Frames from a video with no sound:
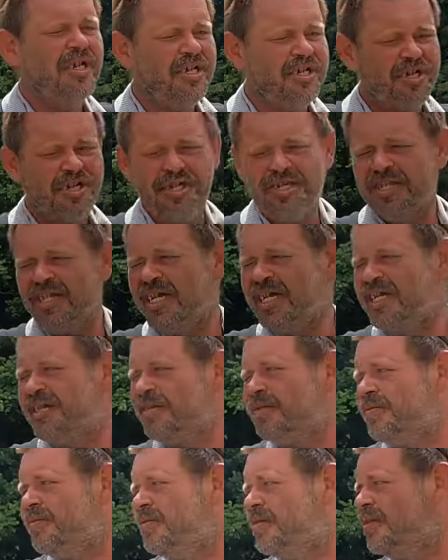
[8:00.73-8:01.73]
Well, it's just like
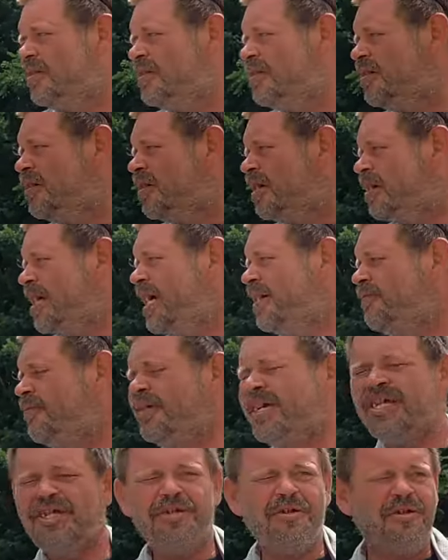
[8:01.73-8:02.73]

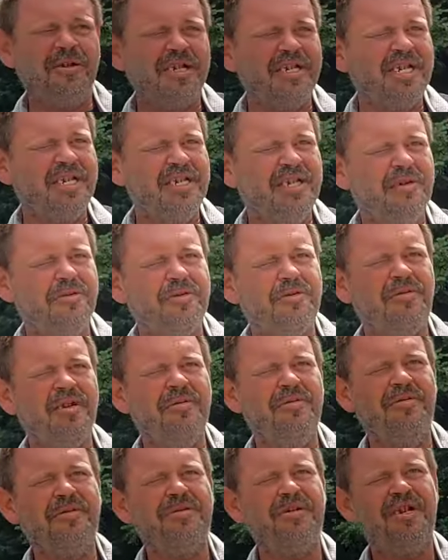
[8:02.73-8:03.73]
after I started getting those
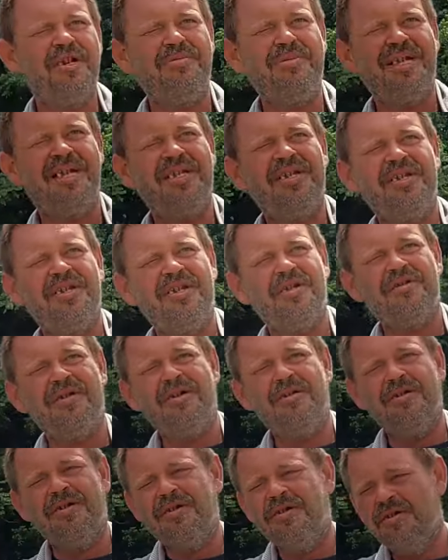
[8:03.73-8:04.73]
criminal trespasses at
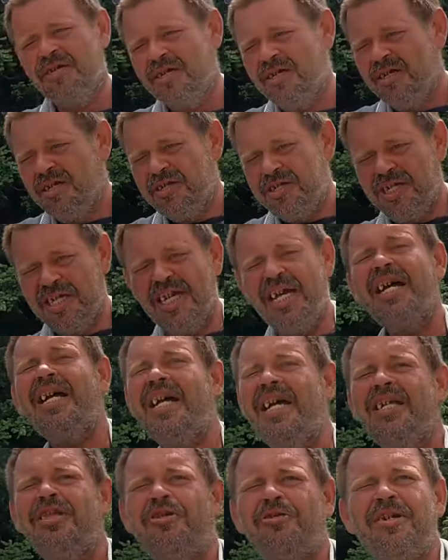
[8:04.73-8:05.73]
Kroger. See, I
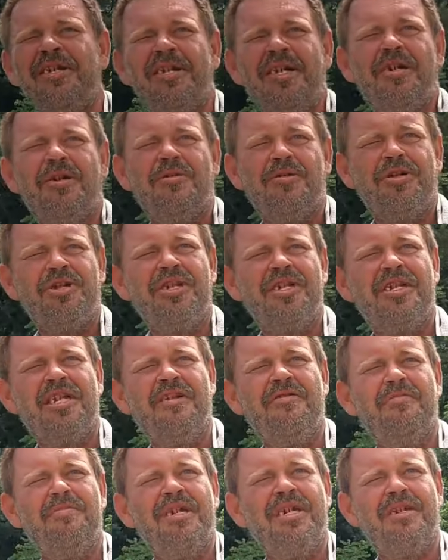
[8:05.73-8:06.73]
had three dogs she'd
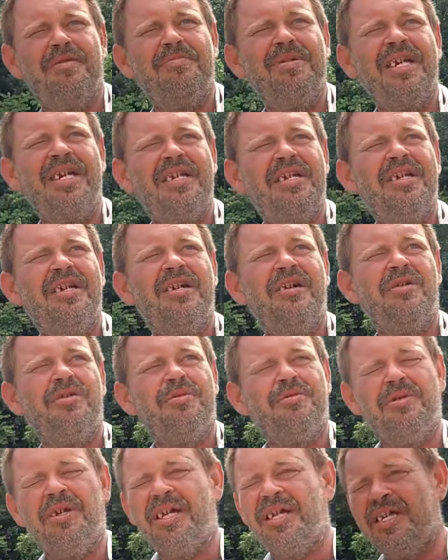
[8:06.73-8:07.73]
given me in an abandoned house
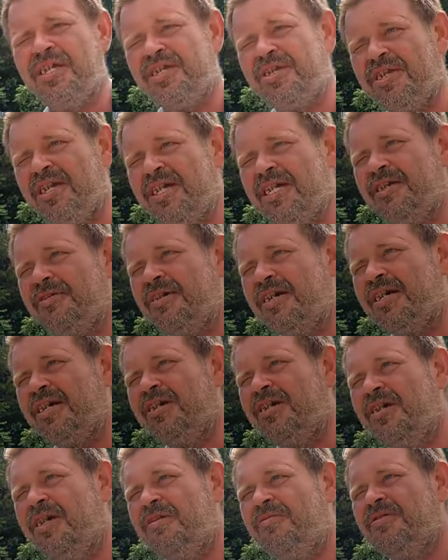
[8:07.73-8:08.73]
where I had stayed, right?
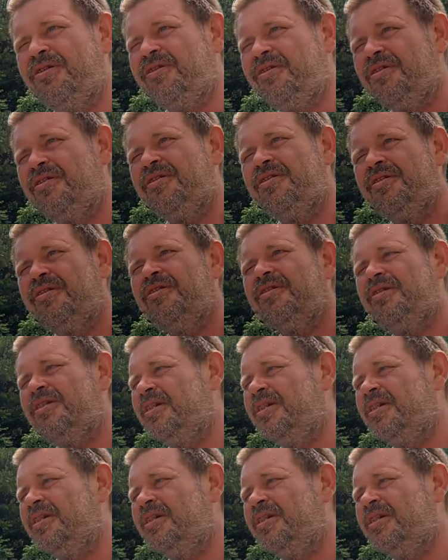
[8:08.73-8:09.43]
Three dogs?